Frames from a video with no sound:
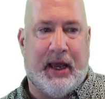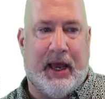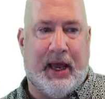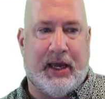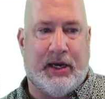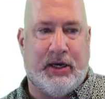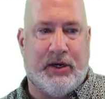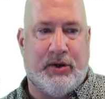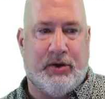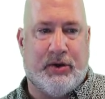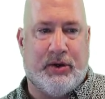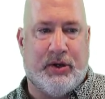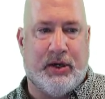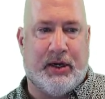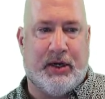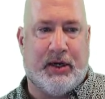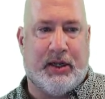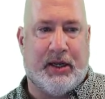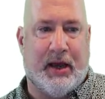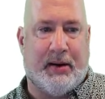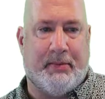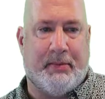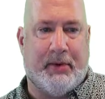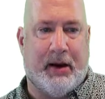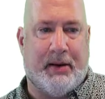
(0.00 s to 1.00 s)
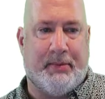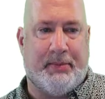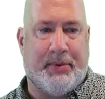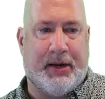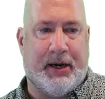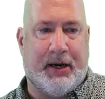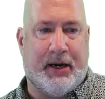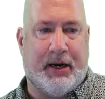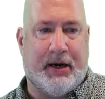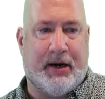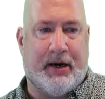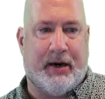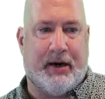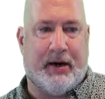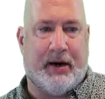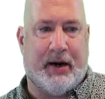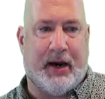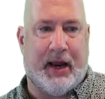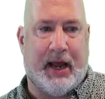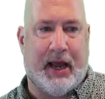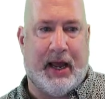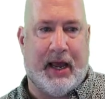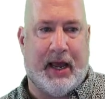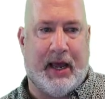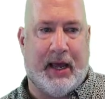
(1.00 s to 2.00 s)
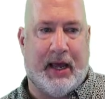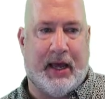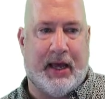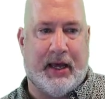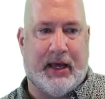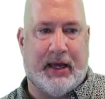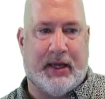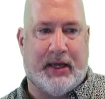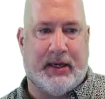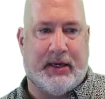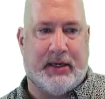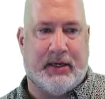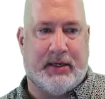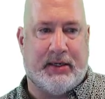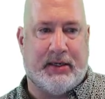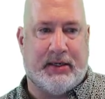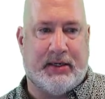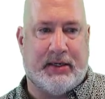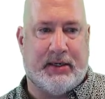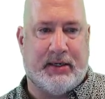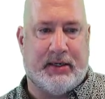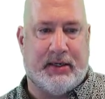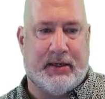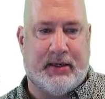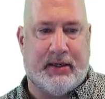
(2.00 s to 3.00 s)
and you could come up here and